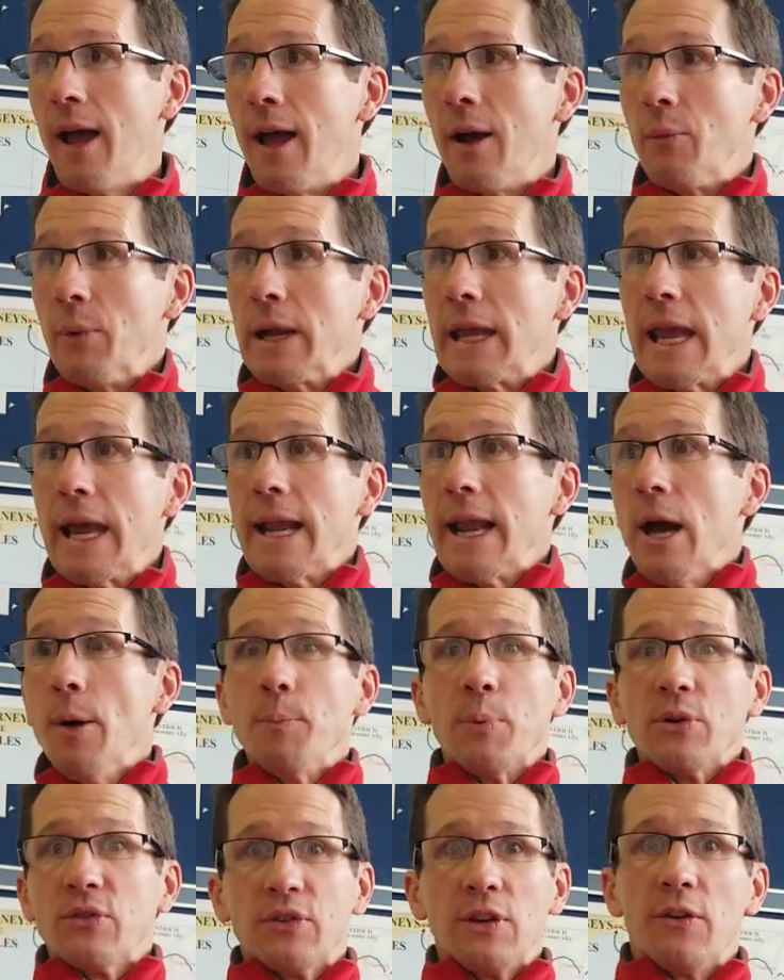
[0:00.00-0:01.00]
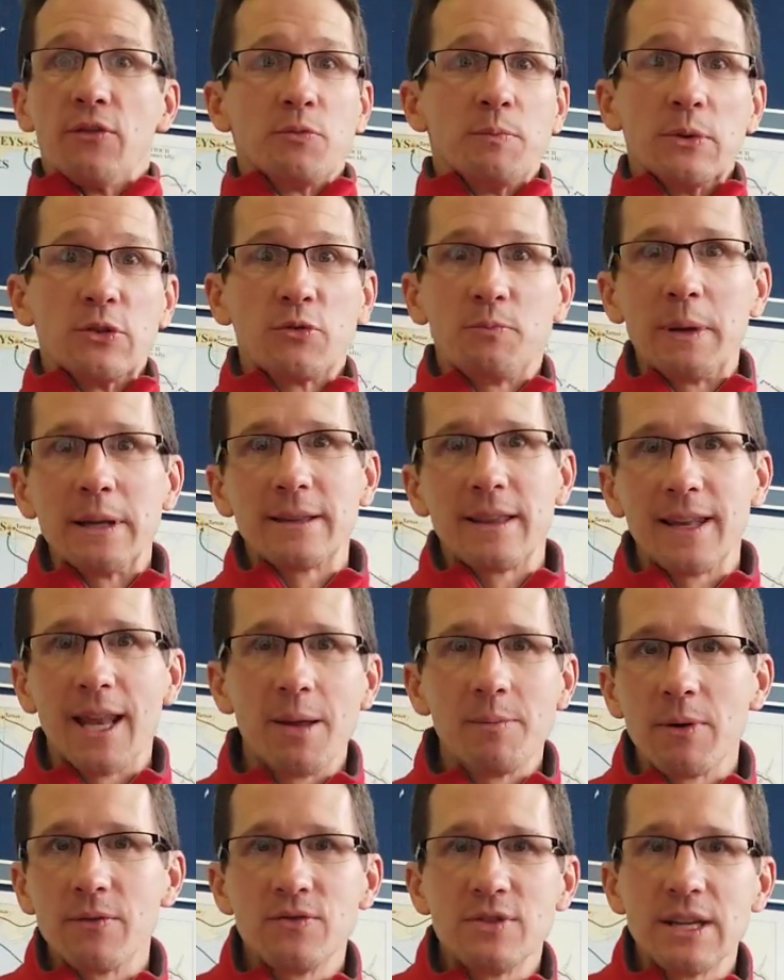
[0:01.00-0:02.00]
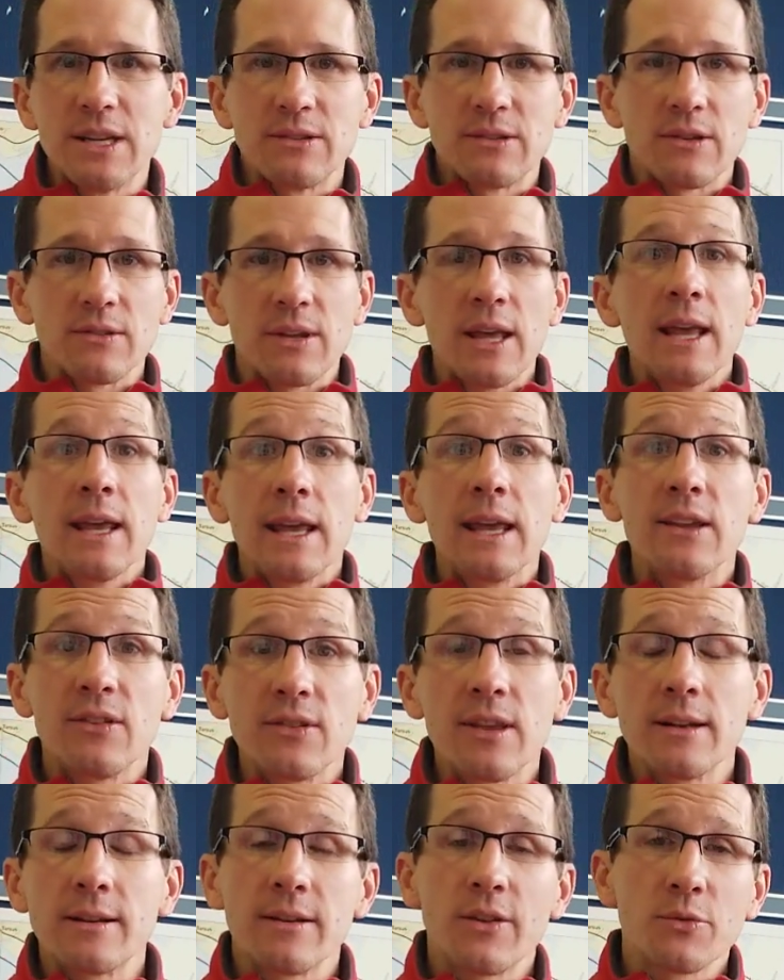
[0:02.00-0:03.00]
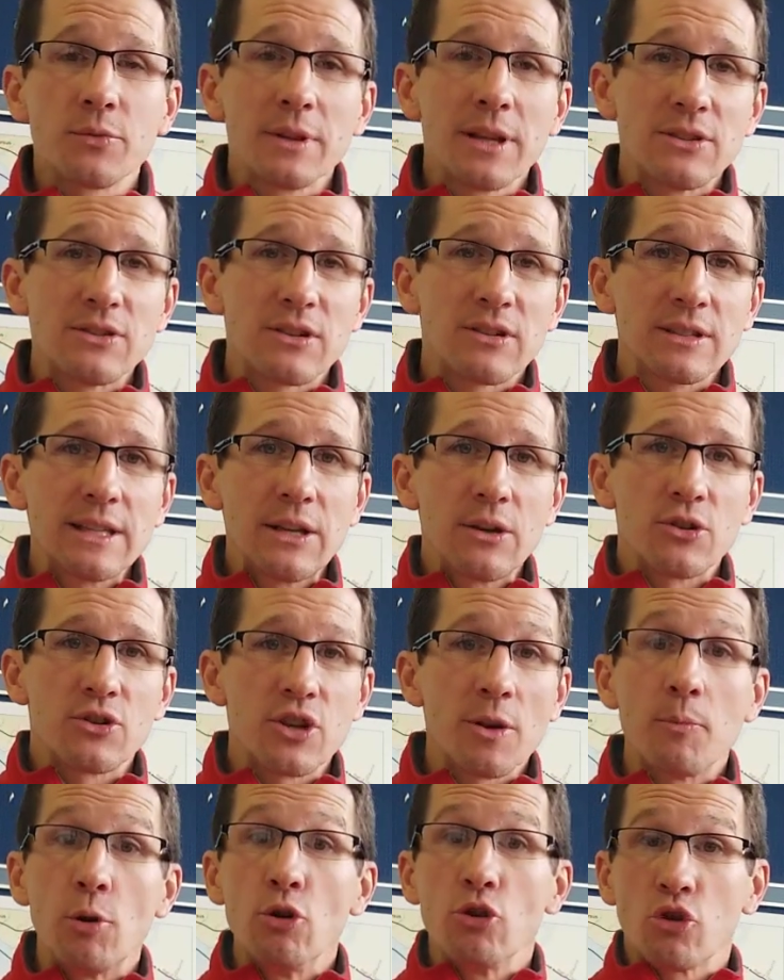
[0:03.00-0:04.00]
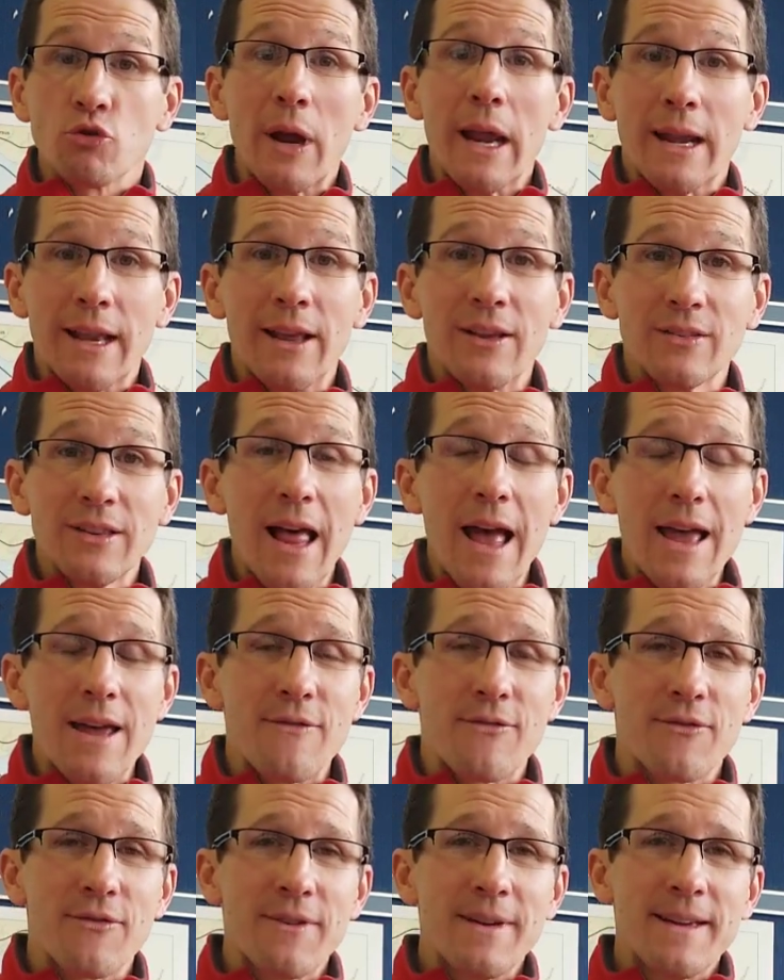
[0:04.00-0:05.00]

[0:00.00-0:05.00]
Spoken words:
We can't help ourselves but speak the name of Jesus, he said to the religious leadership who threatened his life.